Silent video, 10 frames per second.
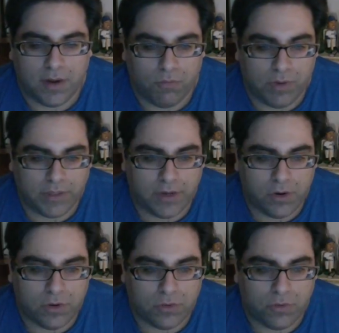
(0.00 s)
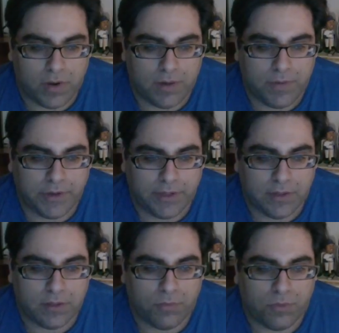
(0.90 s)
really hurts her credibility. It
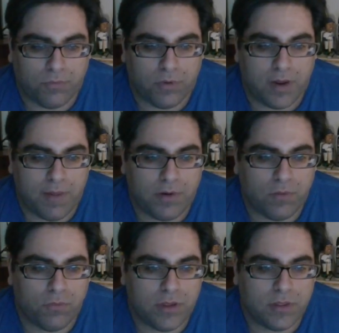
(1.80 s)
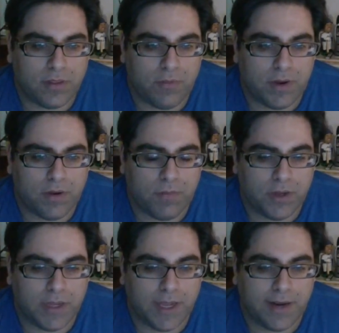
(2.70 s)
says the predominant reason that we
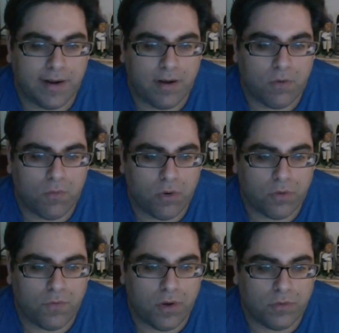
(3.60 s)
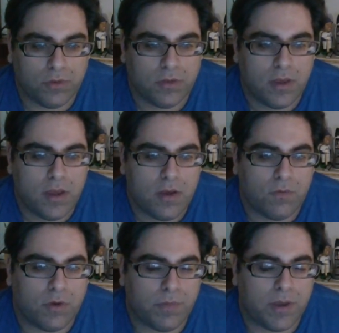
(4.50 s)
communicated on our work phones
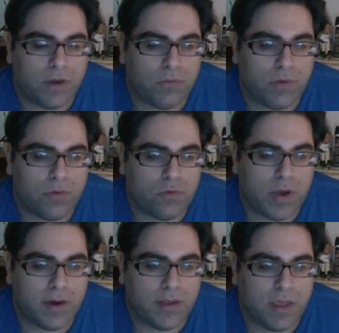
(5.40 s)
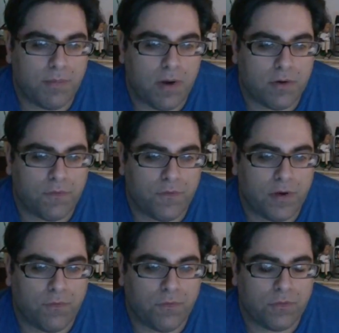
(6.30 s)
was because we were trying to keep our
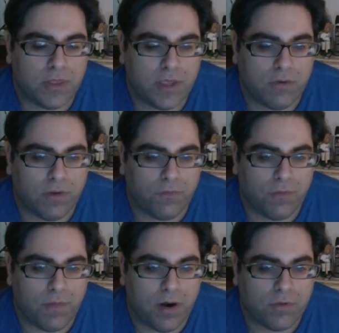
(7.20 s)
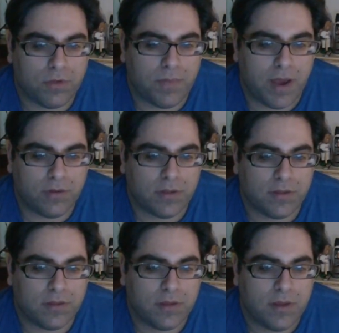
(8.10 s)
affair secret from our
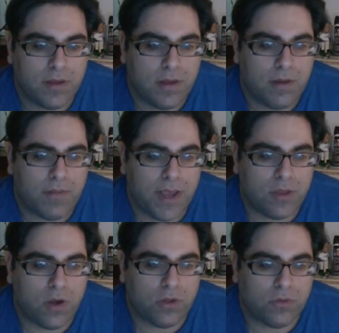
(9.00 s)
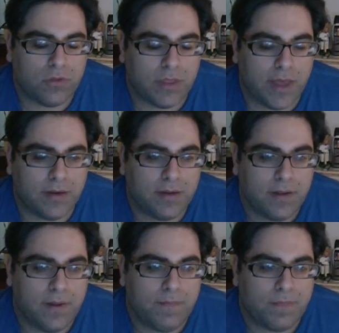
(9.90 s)
spouses. Page also said,
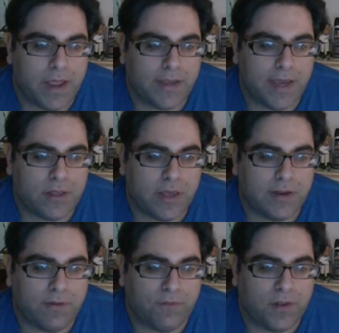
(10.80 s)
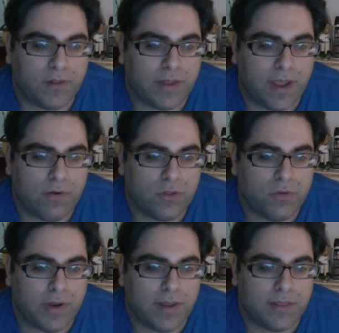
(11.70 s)
I guess I didn't feel like I was
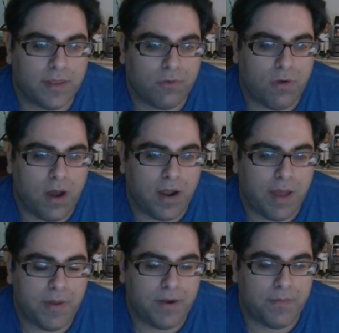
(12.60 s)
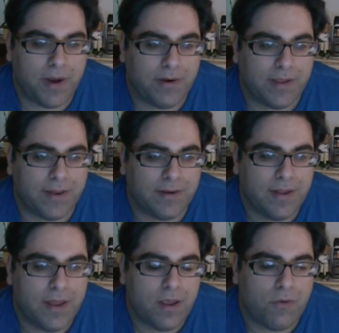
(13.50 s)
doing anything wrong. I'm an American.
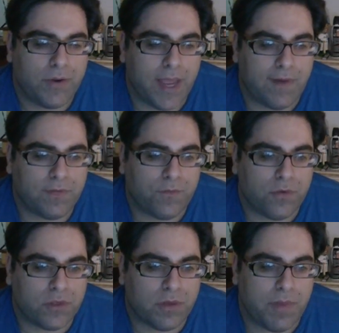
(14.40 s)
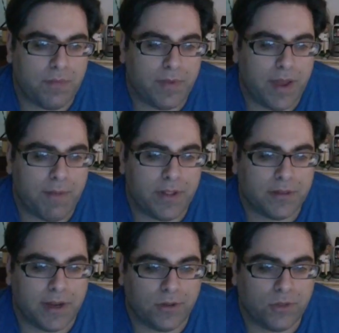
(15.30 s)
We have the First Amendment. I'm
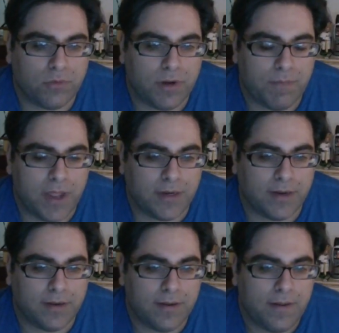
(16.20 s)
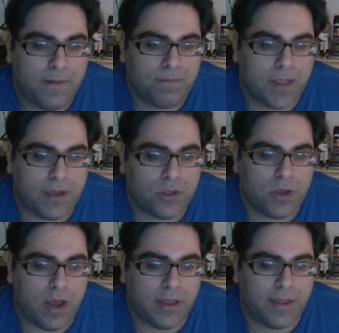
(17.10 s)
entitled to an opinion. I
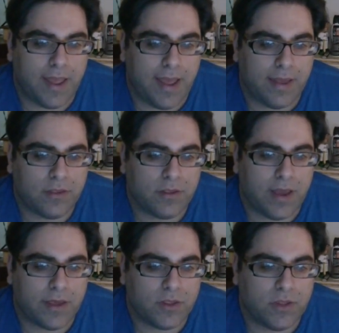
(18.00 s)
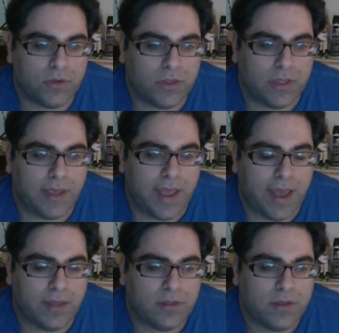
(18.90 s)
still see it
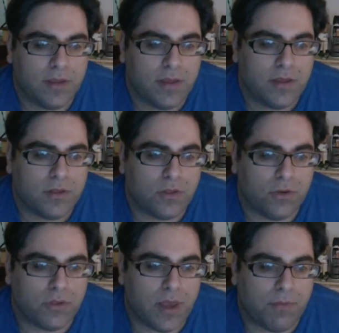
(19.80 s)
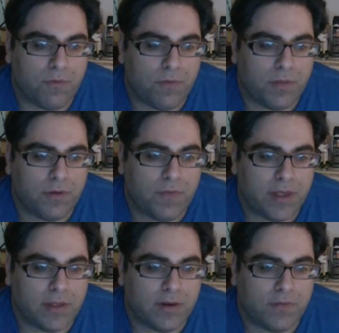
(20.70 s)
as so separate from the
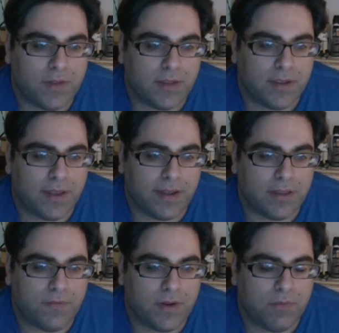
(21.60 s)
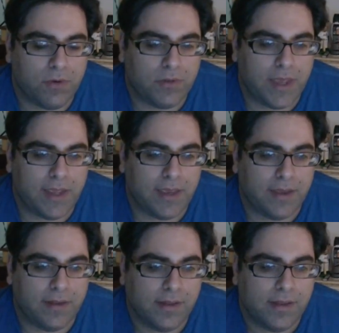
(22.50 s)
investigative activity we were
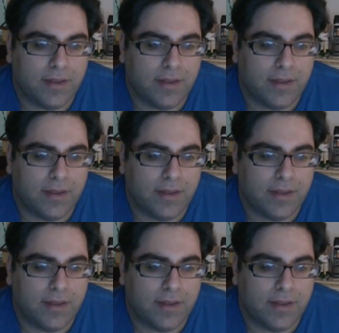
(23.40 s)
taking